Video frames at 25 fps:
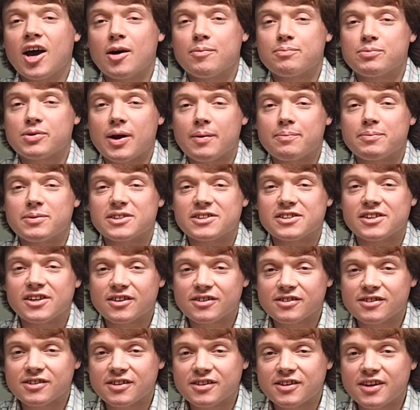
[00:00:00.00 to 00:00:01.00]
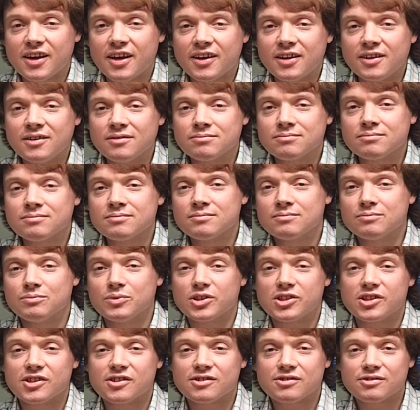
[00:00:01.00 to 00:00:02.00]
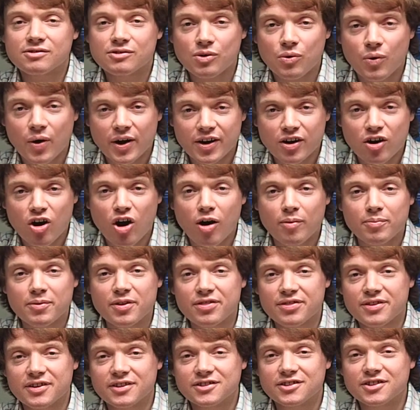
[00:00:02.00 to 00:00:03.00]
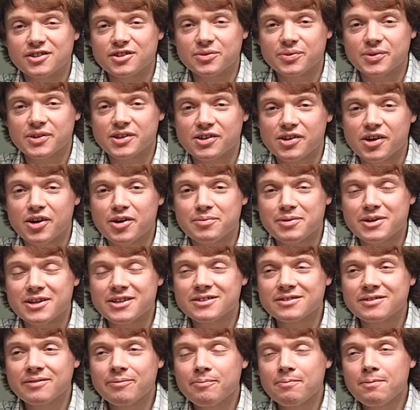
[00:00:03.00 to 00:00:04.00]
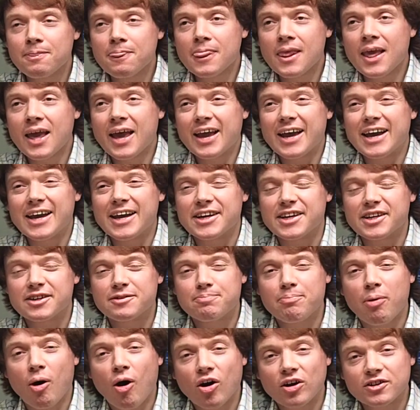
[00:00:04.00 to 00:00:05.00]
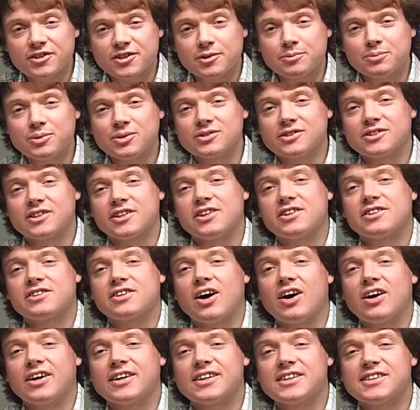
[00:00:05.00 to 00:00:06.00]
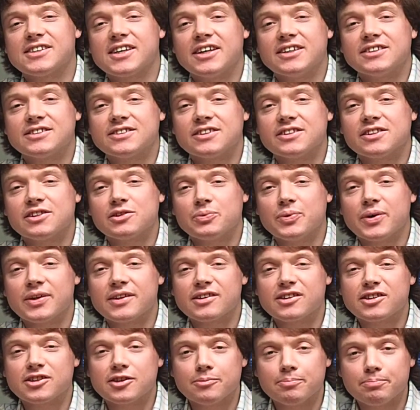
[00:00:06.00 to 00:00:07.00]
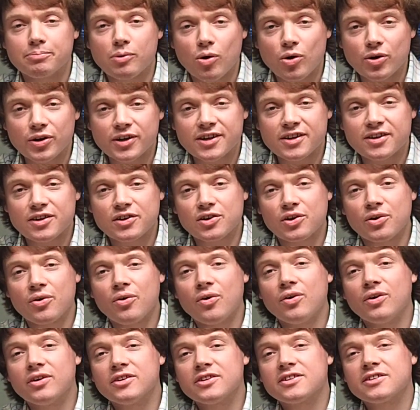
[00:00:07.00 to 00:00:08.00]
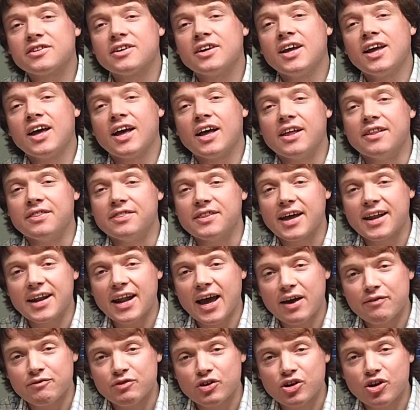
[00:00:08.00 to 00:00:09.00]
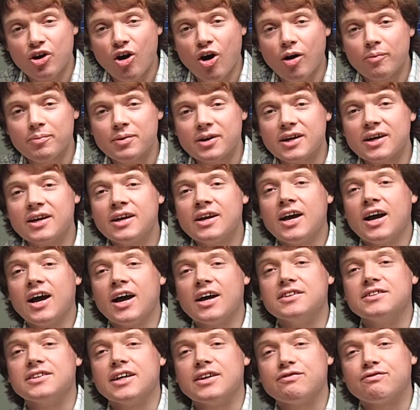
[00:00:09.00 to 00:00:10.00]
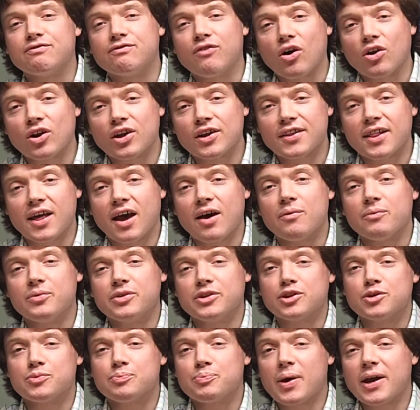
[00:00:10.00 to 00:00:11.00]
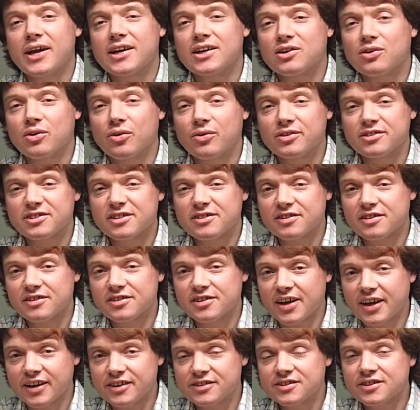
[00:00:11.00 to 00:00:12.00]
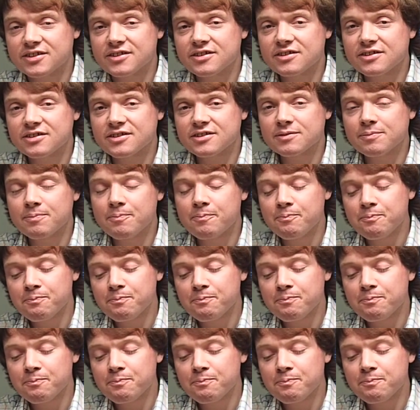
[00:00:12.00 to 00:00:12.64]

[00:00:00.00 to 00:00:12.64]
preposition, say, which is quite a common thing to do in German. It is possible to start a sentence with a subordinate clause and then have a comma and then follow that with the main clause of the sentence.